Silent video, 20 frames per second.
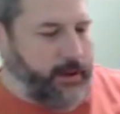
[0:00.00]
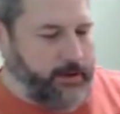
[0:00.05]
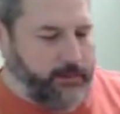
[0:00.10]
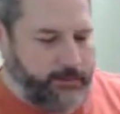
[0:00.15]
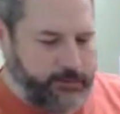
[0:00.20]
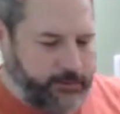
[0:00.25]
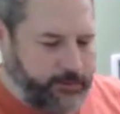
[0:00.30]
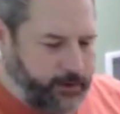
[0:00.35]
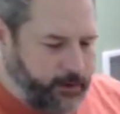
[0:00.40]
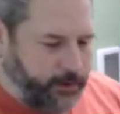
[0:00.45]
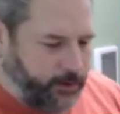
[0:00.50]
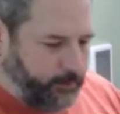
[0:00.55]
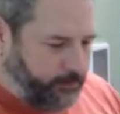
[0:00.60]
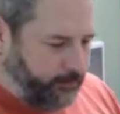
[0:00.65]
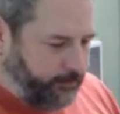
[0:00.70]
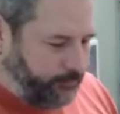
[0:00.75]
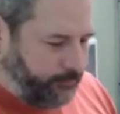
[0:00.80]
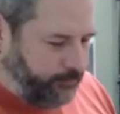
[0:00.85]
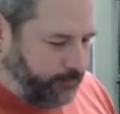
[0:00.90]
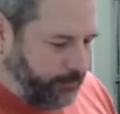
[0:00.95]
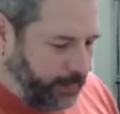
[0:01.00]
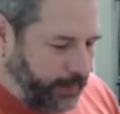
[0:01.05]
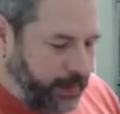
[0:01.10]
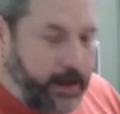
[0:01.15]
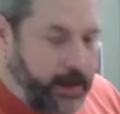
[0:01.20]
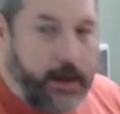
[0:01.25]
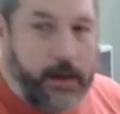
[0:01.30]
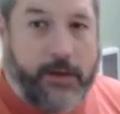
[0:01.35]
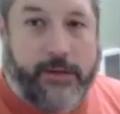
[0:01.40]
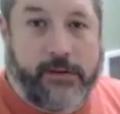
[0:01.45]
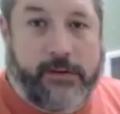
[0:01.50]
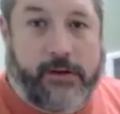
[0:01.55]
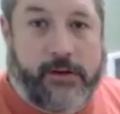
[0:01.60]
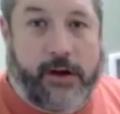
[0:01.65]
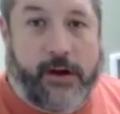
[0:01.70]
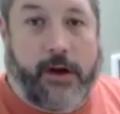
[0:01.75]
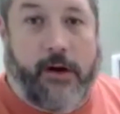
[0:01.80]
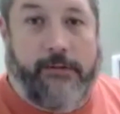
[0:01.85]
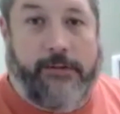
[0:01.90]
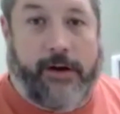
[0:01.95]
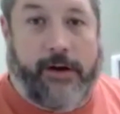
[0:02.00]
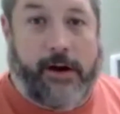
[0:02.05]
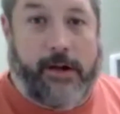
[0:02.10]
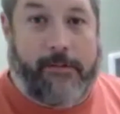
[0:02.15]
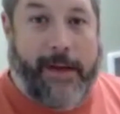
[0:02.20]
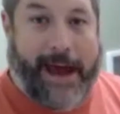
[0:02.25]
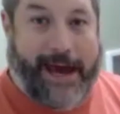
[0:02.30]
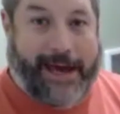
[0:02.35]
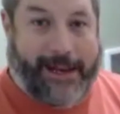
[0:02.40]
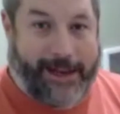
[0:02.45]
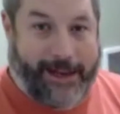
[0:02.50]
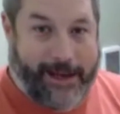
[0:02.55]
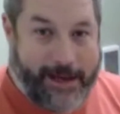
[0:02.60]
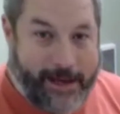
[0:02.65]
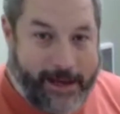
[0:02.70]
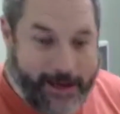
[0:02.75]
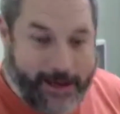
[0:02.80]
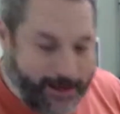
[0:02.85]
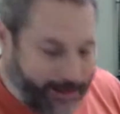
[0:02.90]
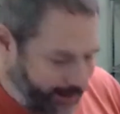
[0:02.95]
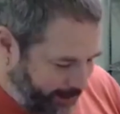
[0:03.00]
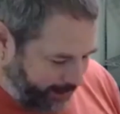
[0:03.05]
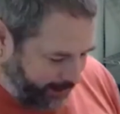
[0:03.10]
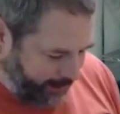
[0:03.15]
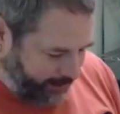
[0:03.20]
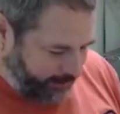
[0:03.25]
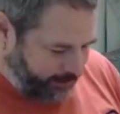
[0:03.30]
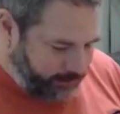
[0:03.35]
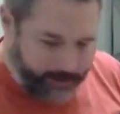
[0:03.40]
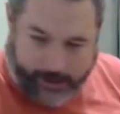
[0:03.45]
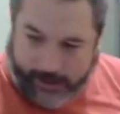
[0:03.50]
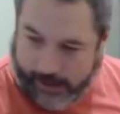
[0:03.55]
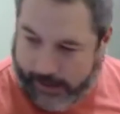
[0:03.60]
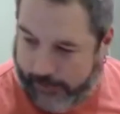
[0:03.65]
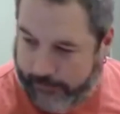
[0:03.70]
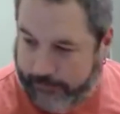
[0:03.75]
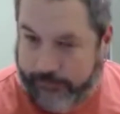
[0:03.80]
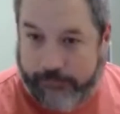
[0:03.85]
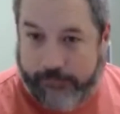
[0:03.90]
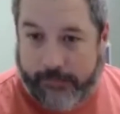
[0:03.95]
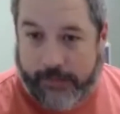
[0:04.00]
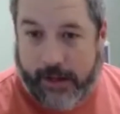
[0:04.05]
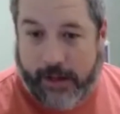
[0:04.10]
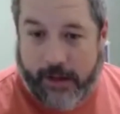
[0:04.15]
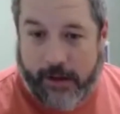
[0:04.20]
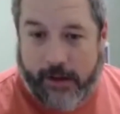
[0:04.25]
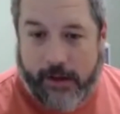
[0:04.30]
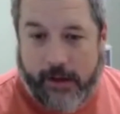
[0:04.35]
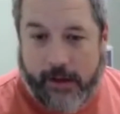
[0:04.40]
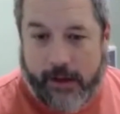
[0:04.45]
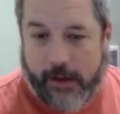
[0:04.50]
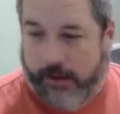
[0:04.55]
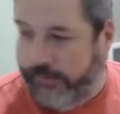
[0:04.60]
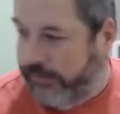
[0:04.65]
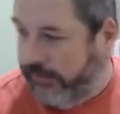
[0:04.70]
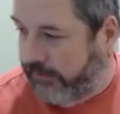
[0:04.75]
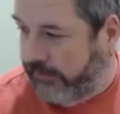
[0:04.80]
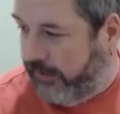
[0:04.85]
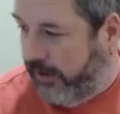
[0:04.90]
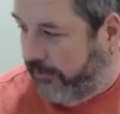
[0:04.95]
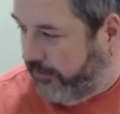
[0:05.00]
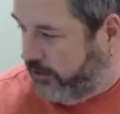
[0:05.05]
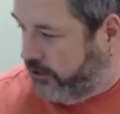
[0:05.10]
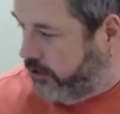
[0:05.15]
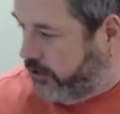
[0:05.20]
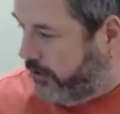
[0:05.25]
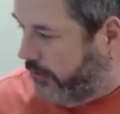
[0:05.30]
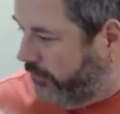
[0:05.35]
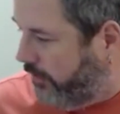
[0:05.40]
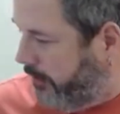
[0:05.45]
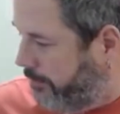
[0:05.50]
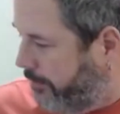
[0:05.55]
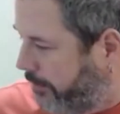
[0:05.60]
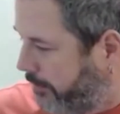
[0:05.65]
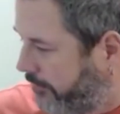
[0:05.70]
So, this could go very badly, and if this never shows up